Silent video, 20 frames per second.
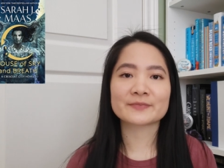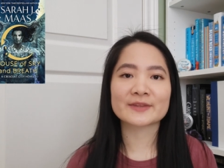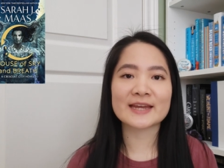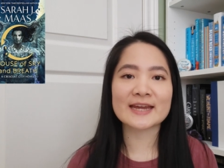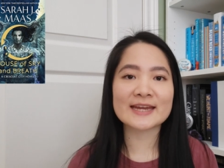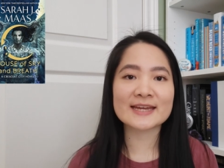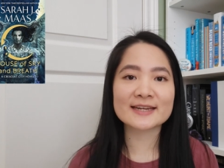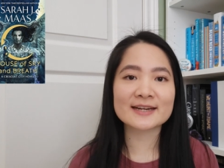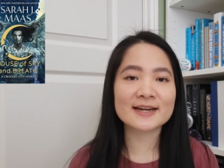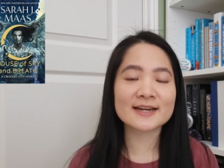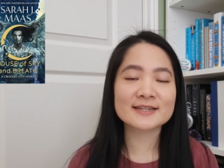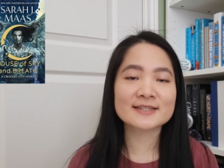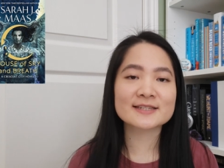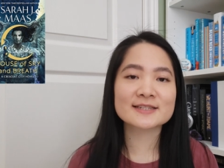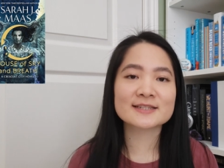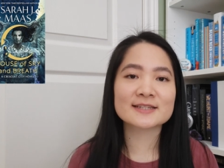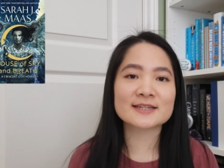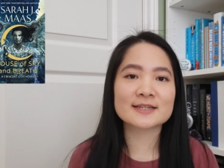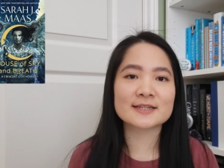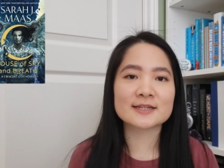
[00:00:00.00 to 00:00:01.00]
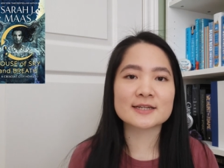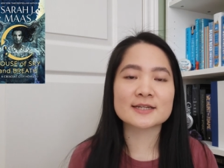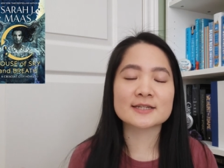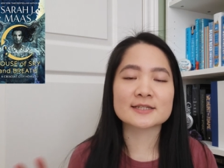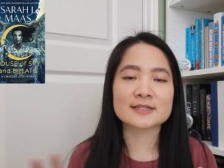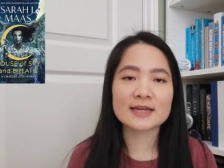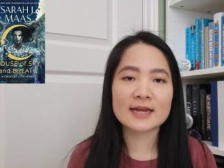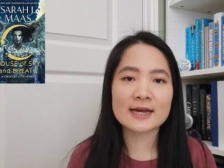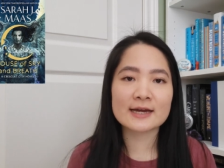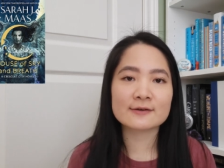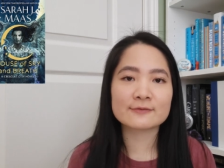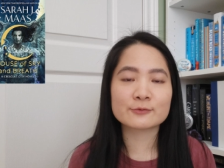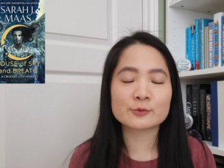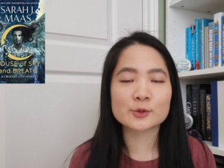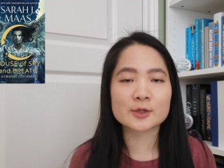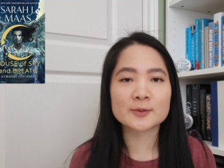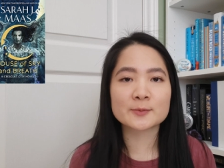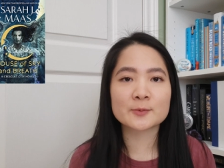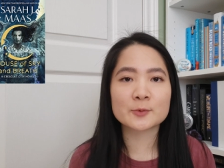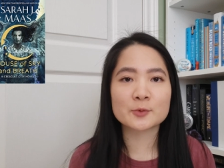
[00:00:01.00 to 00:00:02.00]
Aidas in his cat
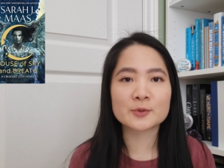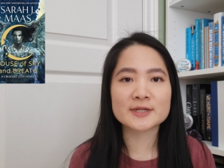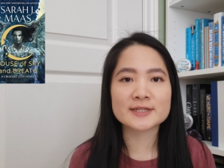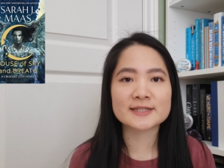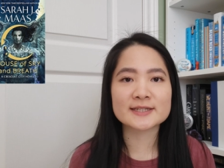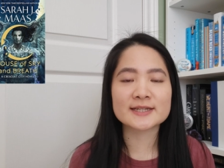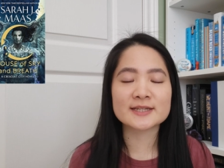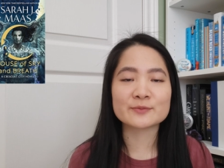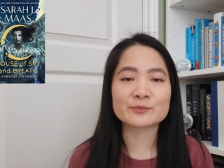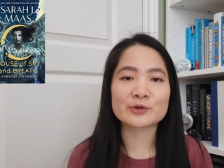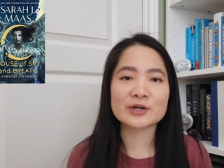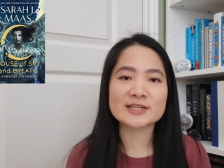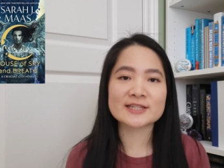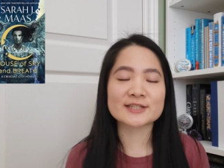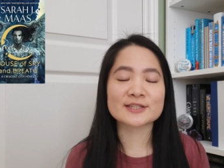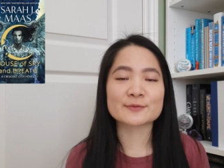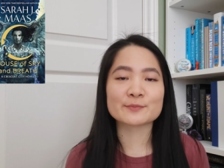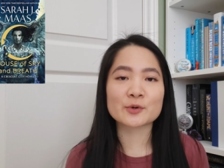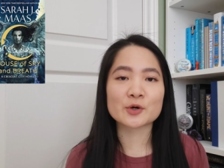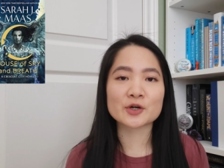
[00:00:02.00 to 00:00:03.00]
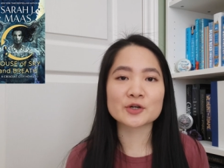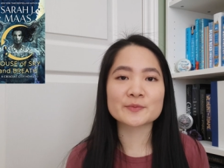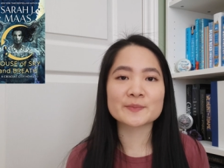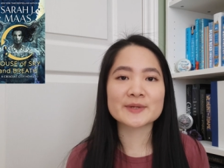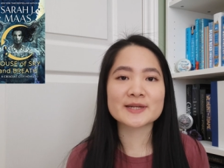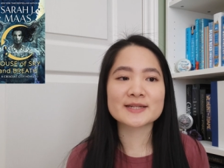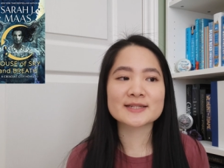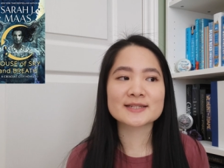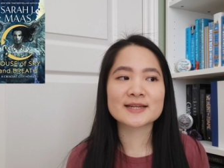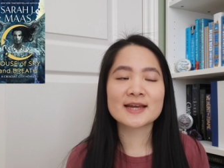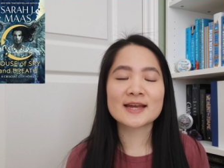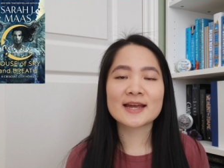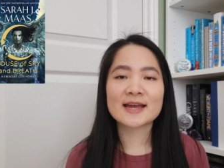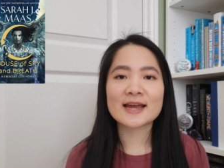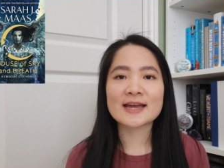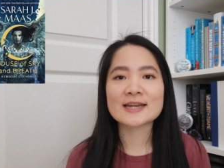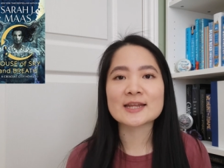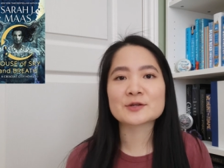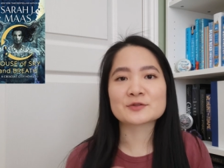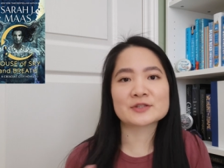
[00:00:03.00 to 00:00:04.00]
form was in Bryce's apartment
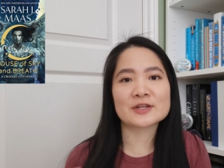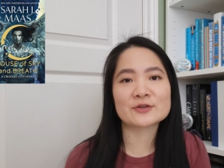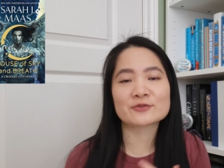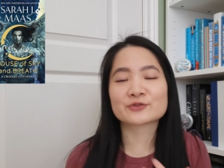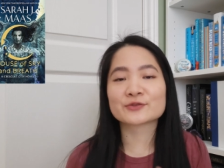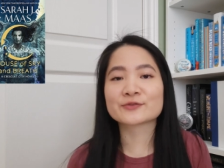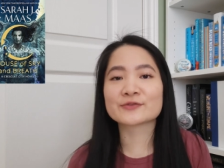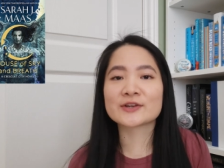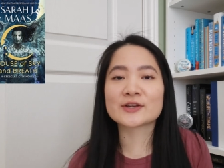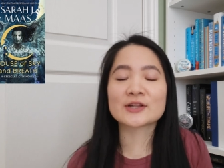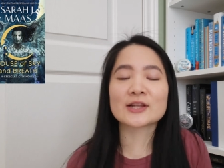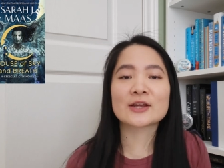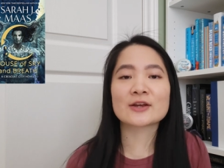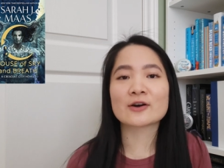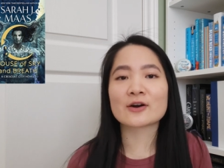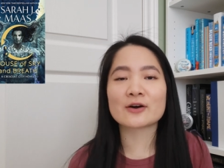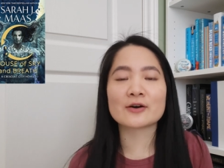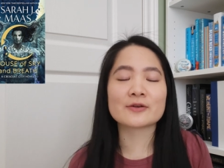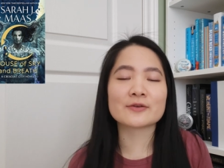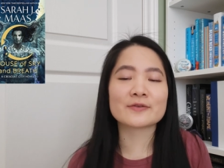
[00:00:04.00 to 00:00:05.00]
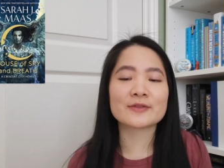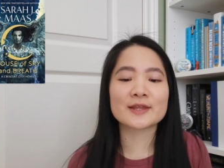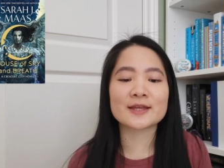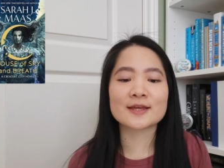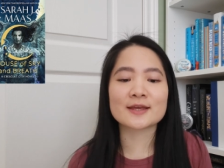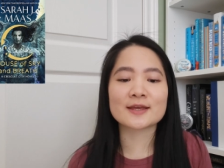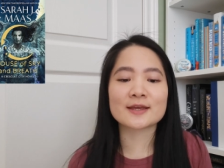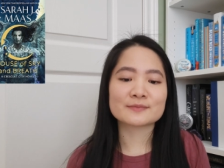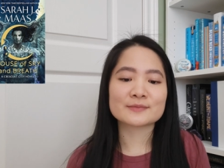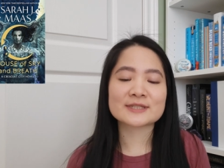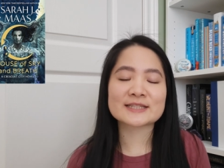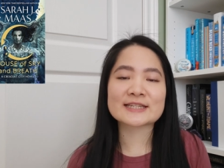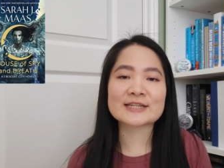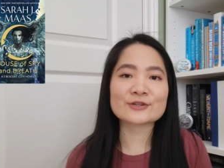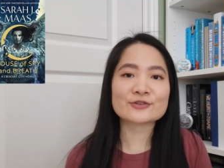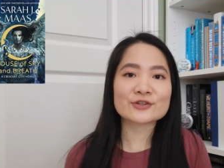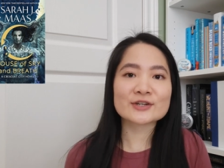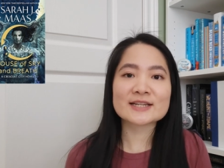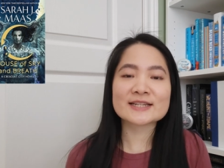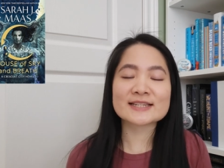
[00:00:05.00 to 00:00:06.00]
and he was like revealing all the
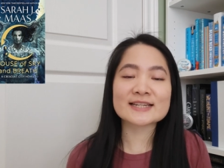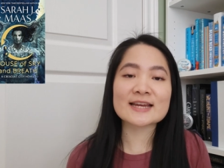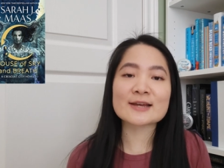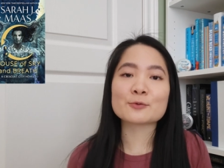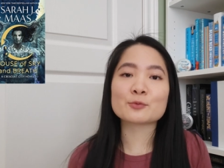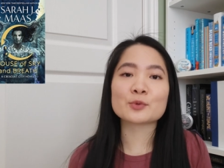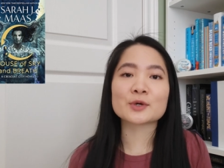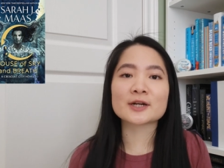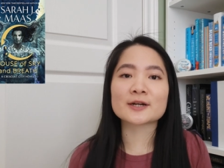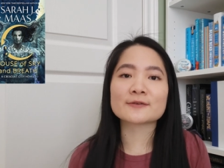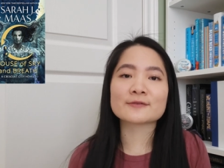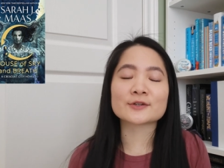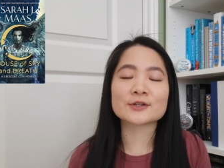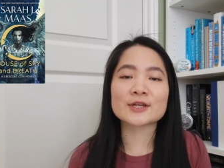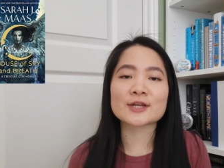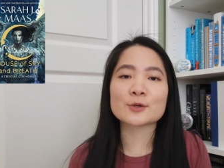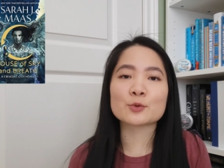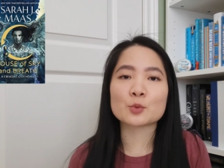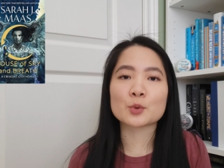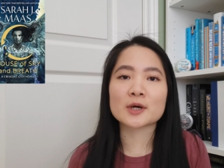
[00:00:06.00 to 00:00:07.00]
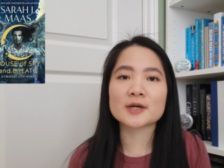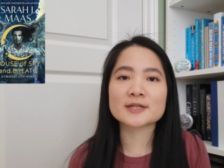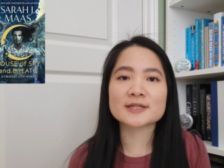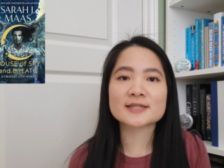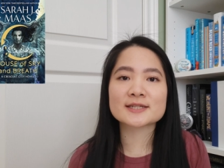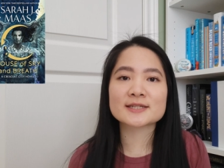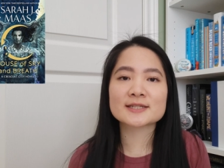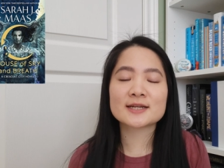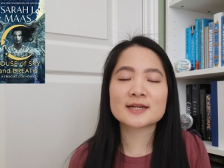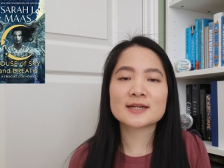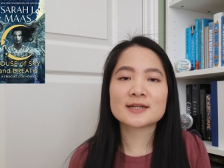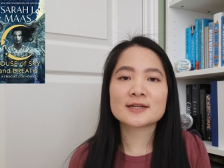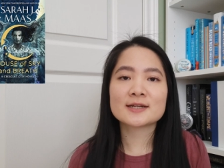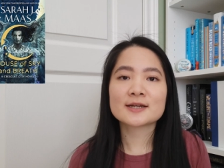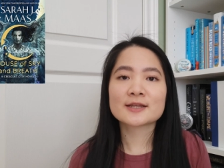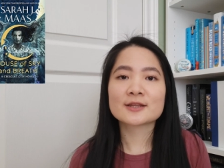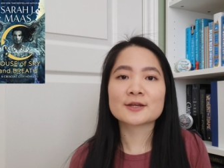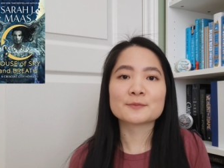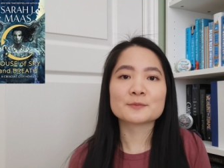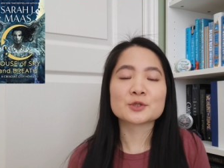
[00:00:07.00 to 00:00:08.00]
secrets and whatever he wants
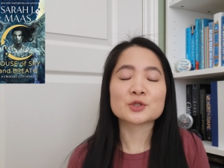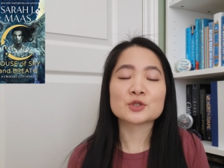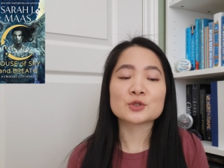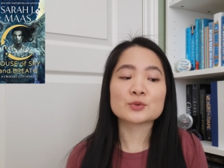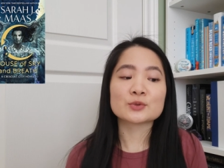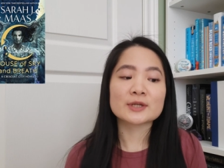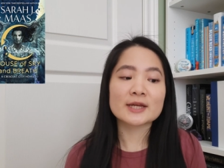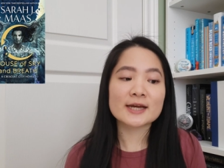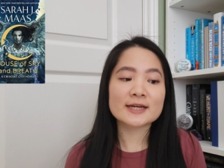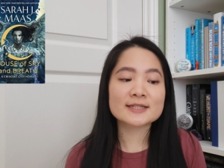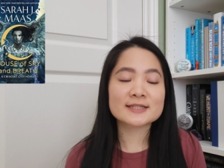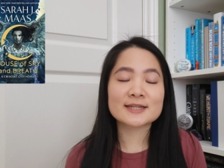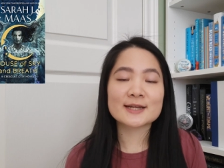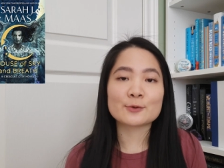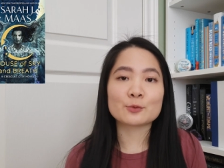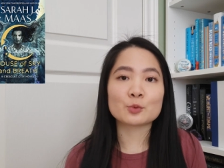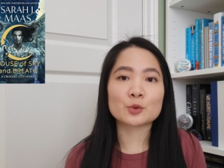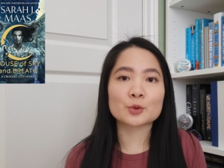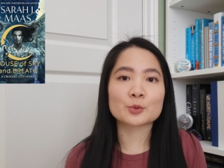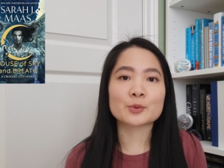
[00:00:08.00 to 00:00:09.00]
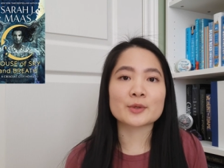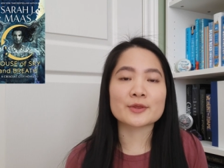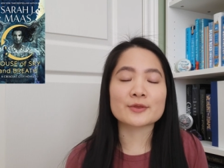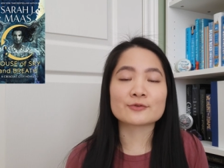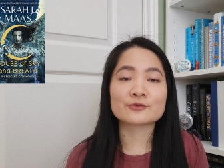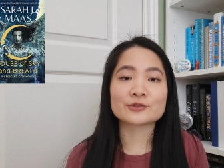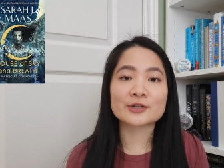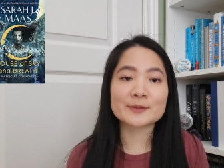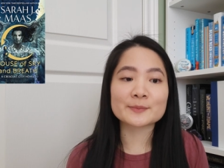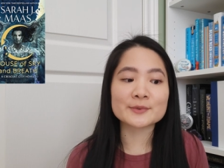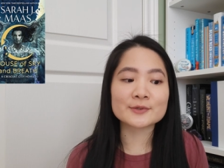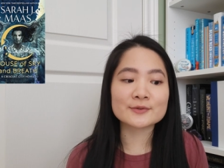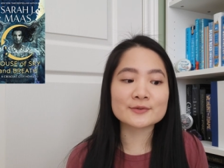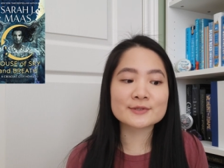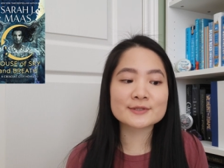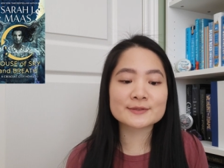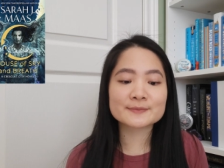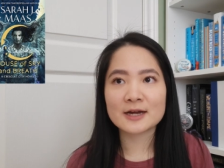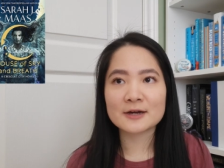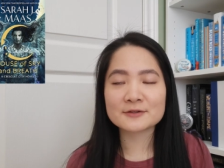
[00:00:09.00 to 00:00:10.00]
them to do next and work with the
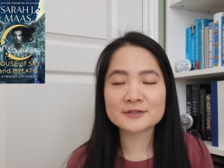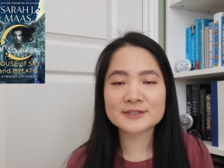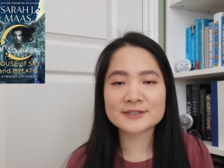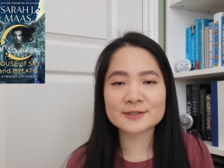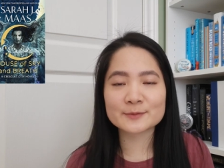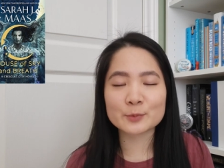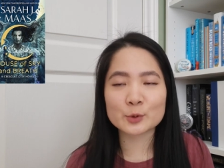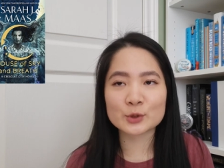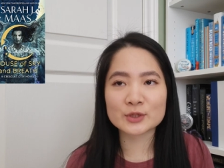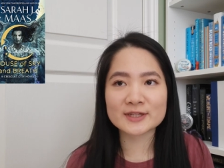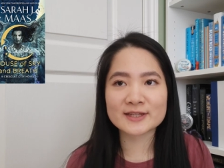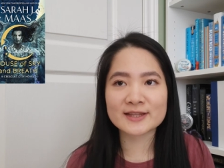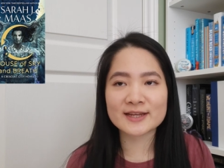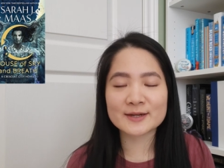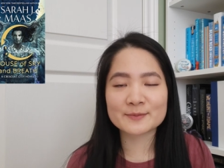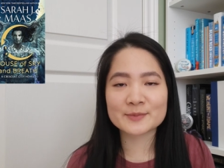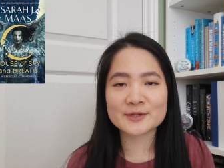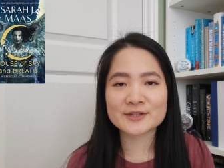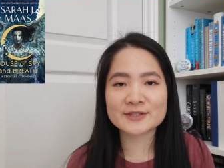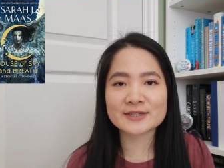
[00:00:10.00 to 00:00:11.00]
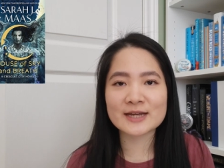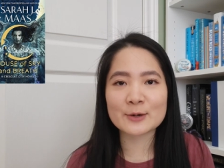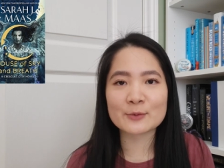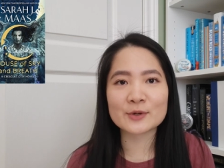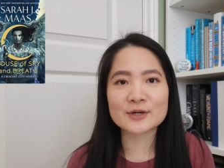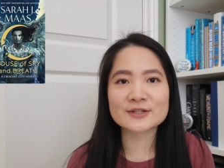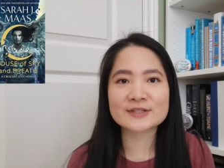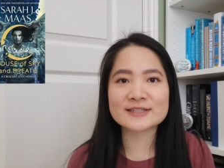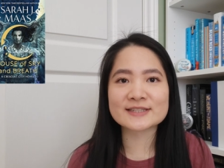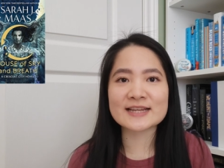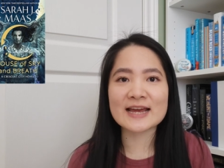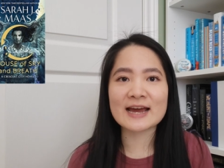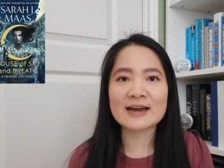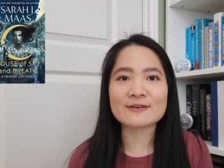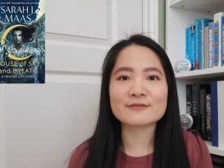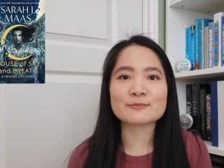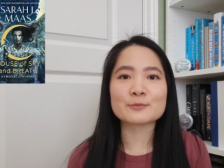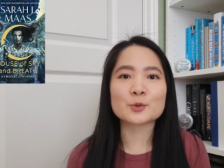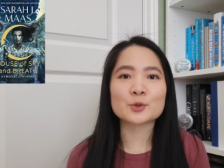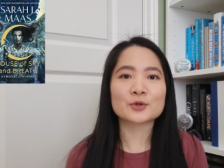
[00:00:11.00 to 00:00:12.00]
rebels. I was disappointed in that because I wanted to
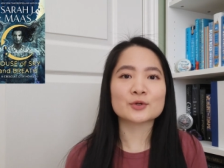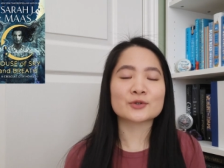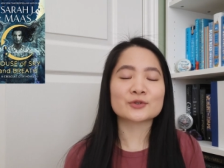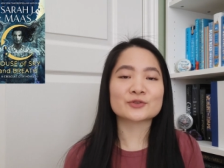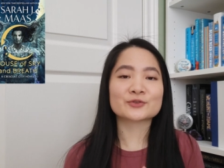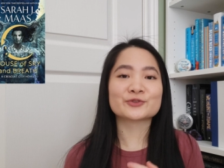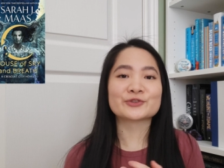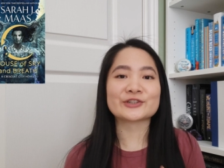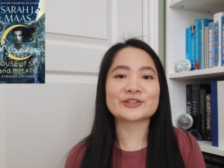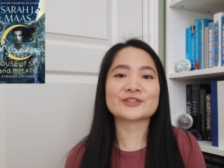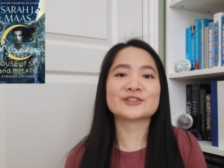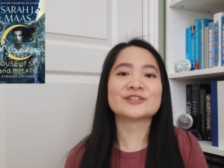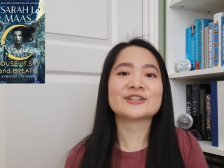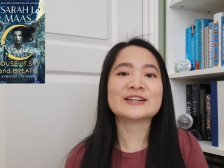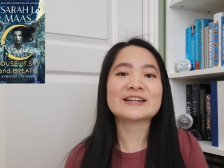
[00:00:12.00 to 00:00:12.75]
have more real